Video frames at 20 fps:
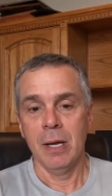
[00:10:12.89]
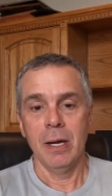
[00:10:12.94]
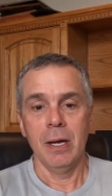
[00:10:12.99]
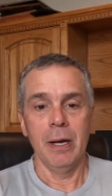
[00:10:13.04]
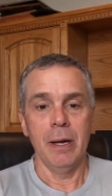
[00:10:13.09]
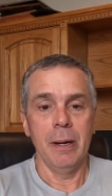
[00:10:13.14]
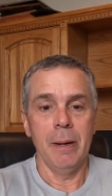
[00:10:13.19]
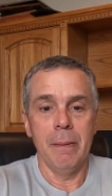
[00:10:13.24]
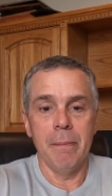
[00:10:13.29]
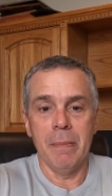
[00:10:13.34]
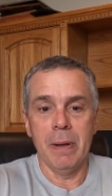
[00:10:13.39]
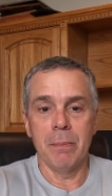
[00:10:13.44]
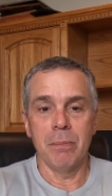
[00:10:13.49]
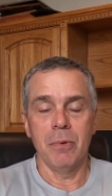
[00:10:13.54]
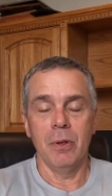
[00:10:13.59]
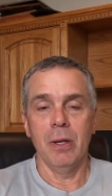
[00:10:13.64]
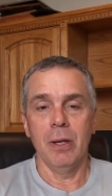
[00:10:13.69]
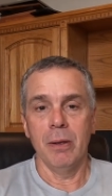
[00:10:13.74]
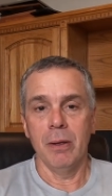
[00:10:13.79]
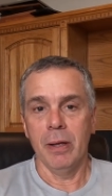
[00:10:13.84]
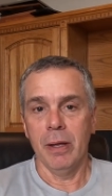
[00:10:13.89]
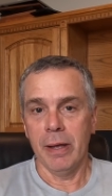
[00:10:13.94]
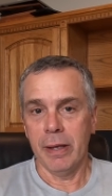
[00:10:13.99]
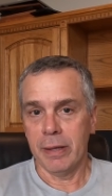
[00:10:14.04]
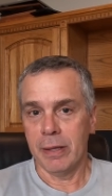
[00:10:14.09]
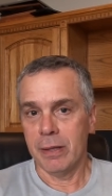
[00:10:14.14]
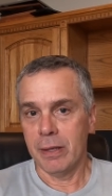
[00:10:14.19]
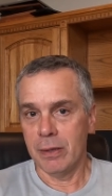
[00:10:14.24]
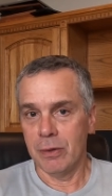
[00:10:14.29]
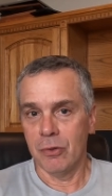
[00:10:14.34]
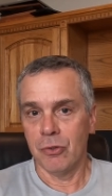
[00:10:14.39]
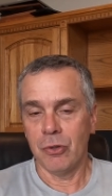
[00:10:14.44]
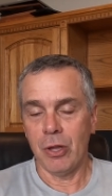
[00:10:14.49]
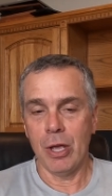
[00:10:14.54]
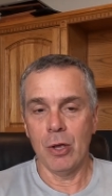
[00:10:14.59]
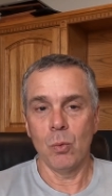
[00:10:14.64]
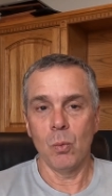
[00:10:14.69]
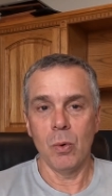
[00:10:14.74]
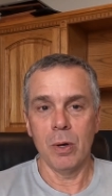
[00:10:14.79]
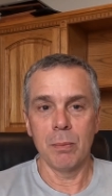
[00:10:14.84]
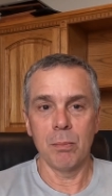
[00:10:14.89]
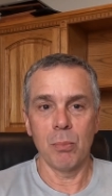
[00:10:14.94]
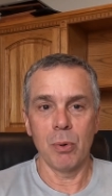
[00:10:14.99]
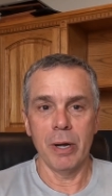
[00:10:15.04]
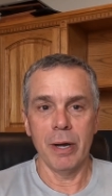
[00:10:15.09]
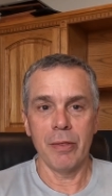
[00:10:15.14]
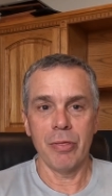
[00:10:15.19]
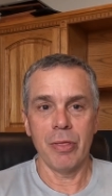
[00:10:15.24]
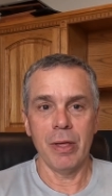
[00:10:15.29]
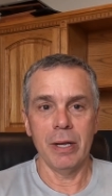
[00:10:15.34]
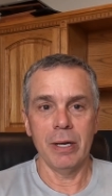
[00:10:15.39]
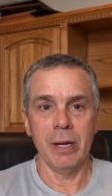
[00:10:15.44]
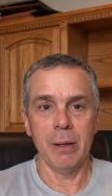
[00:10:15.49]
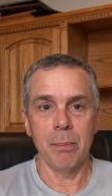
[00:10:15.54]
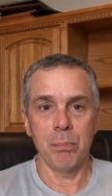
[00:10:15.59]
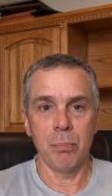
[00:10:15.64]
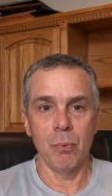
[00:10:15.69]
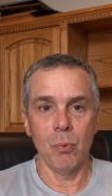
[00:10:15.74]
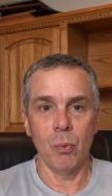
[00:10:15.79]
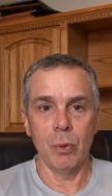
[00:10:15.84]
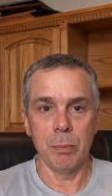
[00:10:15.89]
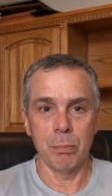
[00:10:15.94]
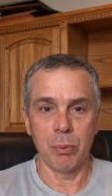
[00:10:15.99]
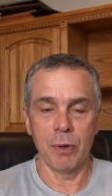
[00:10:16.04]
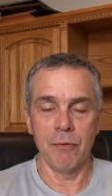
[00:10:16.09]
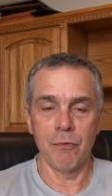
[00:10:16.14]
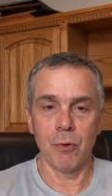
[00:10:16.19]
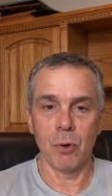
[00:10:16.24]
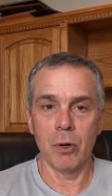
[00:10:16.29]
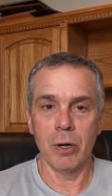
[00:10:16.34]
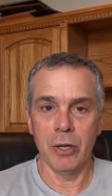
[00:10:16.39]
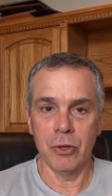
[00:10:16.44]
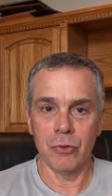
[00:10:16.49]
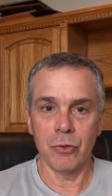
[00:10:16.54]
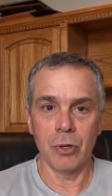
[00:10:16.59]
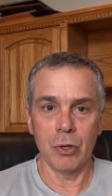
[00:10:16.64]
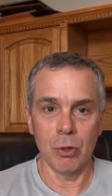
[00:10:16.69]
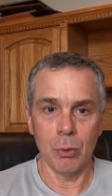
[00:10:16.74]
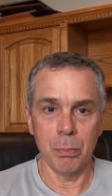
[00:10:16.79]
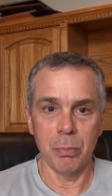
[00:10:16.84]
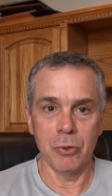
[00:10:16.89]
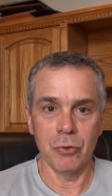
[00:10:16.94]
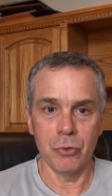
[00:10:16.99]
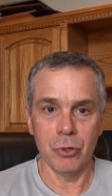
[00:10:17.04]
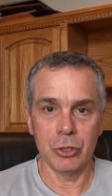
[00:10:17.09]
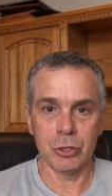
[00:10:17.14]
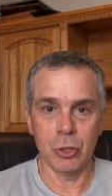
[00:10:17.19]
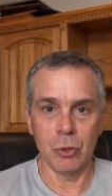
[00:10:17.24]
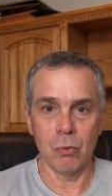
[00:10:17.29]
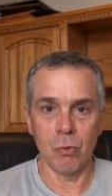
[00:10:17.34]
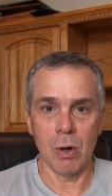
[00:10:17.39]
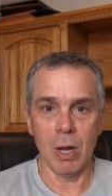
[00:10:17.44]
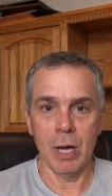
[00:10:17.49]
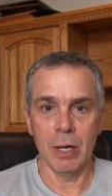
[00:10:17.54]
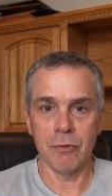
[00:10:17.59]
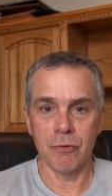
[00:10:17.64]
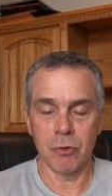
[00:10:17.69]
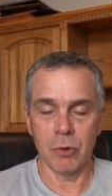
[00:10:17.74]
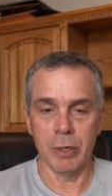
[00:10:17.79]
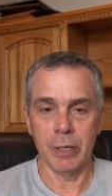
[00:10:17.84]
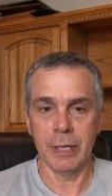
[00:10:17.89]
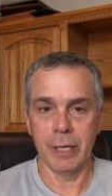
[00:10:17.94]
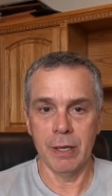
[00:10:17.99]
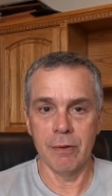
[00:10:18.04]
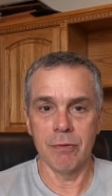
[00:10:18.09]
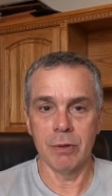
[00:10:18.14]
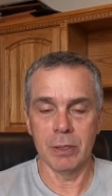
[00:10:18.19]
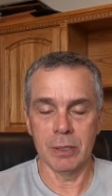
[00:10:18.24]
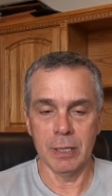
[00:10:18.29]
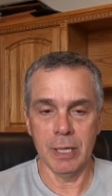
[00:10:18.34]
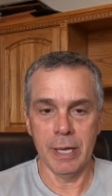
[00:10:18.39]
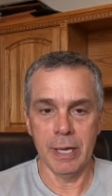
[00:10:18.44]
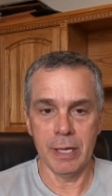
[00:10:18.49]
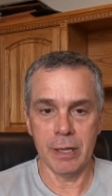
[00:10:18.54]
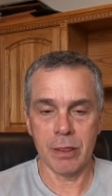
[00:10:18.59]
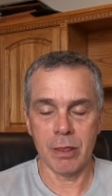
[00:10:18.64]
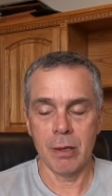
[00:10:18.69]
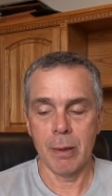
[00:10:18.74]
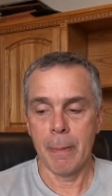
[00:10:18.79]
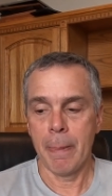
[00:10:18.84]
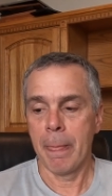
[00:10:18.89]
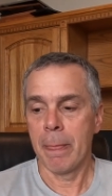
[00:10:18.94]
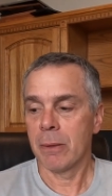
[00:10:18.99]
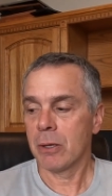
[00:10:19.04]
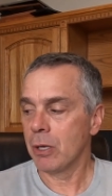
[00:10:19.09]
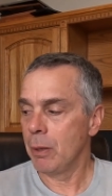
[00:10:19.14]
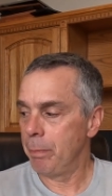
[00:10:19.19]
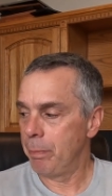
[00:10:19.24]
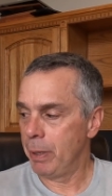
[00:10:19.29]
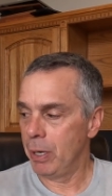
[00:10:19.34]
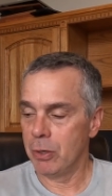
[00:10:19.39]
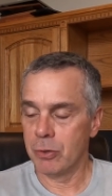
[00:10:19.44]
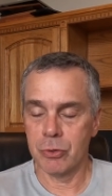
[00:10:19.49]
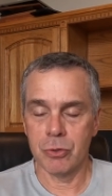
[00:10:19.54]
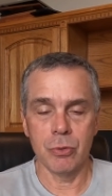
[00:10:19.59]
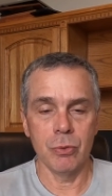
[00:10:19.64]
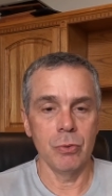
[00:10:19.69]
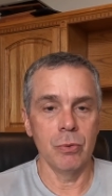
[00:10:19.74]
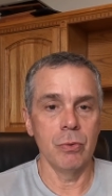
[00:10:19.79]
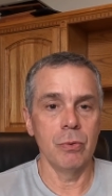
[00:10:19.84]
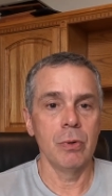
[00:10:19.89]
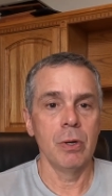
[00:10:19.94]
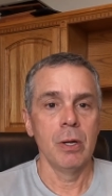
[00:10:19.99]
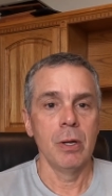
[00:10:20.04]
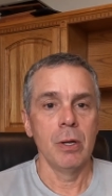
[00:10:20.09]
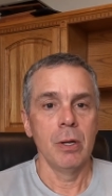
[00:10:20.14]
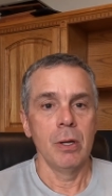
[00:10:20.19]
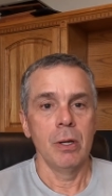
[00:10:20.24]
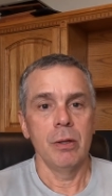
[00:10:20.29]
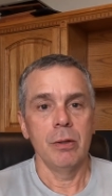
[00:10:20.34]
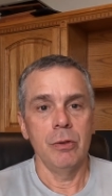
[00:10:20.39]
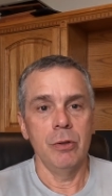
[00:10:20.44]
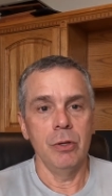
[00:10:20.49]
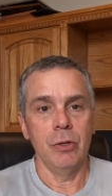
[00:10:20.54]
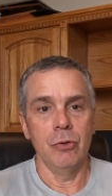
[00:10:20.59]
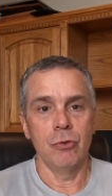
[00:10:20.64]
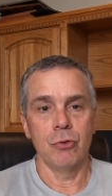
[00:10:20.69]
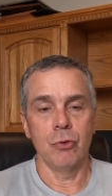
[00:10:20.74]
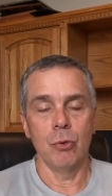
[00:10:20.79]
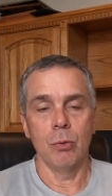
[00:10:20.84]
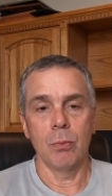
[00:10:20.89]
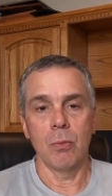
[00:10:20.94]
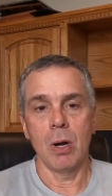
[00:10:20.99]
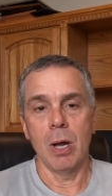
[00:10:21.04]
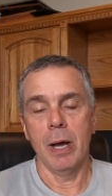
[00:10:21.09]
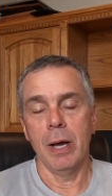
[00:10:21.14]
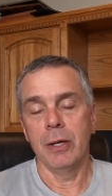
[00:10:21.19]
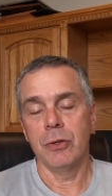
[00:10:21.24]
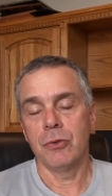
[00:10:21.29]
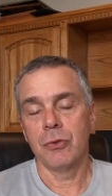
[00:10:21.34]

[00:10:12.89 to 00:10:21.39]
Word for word: Um, uh, I can say in one breath that I would prefer a single position rod for a given length compared to the zoom rods.